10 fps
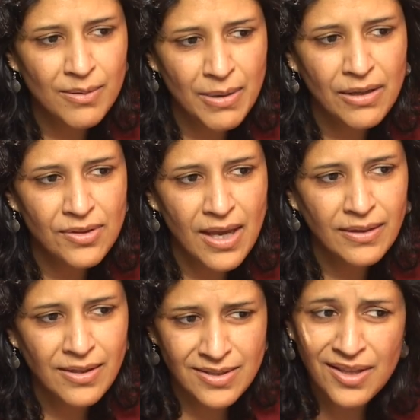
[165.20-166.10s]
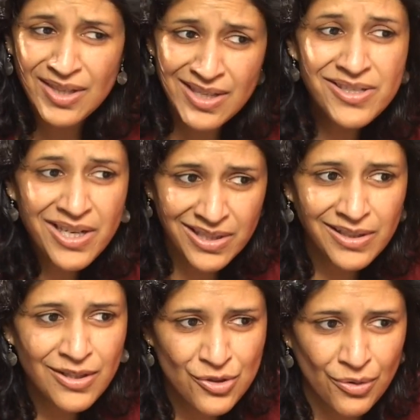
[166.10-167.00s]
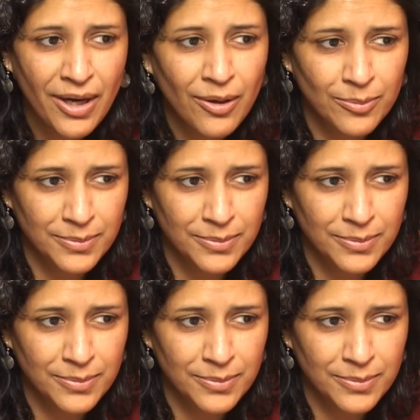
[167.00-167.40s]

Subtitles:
about that? Because I think he's gonna need your help.